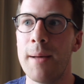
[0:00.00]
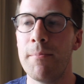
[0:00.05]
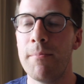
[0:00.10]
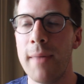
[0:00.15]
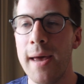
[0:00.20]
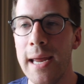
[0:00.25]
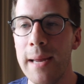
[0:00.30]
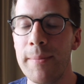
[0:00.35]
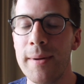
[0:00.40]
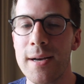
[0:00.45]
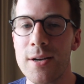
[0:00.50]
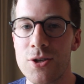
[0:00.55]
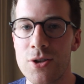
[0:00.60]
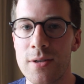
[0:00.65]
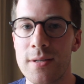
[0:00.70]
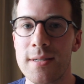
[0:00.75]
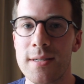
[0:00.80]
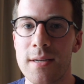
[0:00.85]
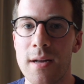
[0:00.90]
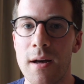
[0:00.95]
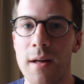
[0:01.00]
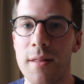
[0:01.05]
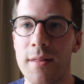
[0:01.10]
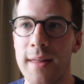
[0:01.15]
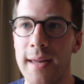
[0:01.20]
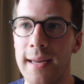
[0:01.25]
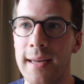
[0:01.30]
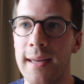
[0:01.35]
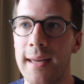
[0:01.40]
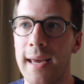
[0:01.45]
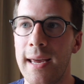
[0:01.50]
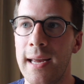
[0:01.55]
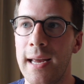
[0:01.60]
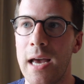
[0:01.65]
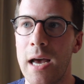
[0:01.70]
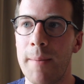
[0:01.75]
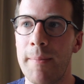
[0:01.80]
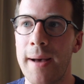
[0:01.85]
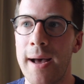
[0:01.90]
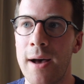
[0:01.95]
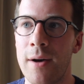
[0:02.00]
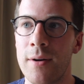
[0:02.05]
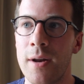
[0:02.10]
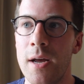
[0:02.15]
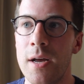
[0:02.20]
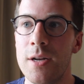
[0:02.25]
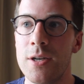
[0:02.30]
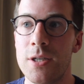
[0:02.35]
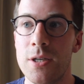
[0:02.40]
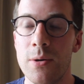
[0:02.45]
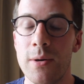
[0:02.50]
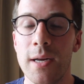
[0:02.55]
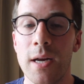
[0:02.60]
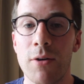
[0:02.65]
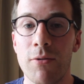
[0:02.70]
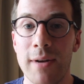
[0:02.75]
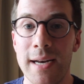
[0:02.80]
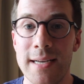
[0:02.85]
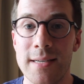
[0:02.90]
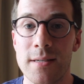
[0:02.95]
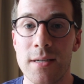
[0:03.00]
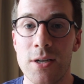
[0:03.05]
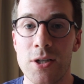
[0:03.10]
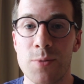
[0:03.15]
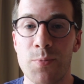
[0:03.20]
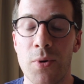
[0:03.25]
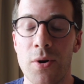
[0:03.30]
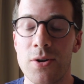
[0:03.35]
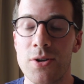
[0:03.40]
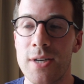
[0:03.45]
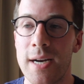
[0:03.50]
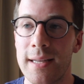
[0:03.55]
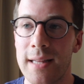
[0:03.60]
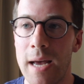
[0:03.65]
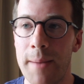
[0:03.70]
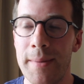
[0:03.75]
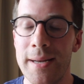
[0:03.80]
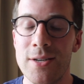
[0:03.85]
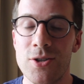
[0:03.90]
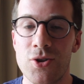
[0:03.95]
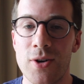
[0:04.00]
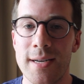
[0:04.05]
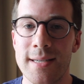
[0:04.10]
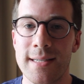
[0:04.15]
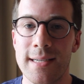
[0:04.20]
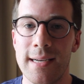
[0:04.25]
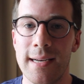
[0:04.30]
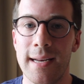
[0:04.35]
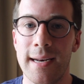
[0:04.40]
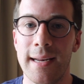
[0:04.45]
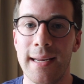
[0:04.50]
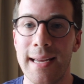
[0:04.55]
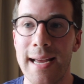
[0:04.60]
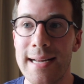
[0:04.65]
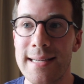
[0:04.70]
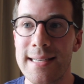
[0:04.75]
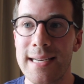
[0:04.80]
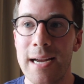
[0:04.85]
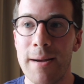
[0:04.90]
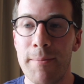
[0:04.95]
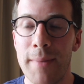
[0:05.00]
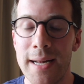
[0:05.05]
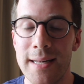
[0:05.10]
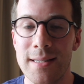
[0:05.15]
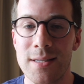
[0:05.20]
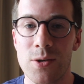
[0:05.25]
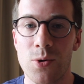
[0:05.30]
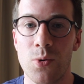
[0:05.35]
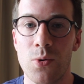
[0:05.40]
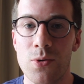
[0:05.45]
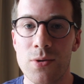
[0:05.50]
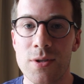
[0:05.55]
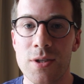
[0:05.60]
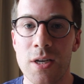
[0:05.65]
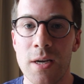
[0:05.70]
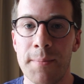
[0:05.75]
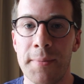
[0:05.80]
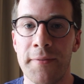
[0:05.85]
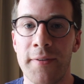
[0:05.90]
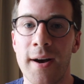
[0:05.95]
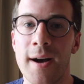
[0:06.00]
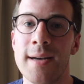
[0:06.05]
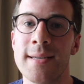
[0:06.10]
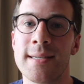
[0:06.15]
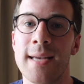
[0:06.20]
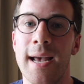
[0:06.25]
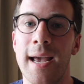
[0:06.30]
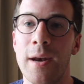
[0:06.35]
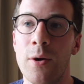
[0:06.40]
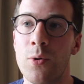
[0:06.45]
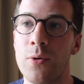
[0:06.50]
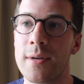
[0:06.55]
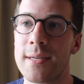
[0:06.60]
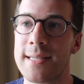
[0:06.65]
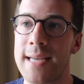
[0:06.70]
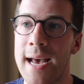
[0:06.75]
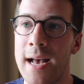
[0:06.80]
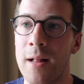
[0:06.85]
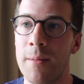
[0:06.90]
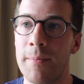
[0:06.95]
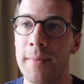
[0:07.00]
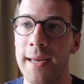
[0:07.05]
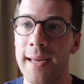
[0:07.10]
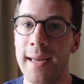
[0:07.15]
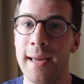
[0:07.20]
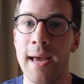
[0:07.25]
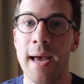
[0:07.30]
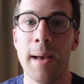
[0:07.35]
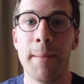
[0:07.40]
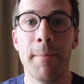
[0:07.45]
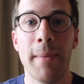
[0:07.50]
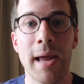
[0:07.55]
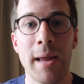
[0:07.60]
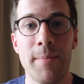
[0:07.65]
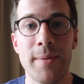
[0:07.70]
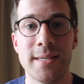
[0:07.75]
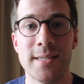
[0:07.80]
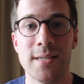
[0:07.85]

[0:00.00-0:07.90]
Maybe I should start thinking about doing a research project that I'm interested in and getting a mentor or supervisor in order to help me maybe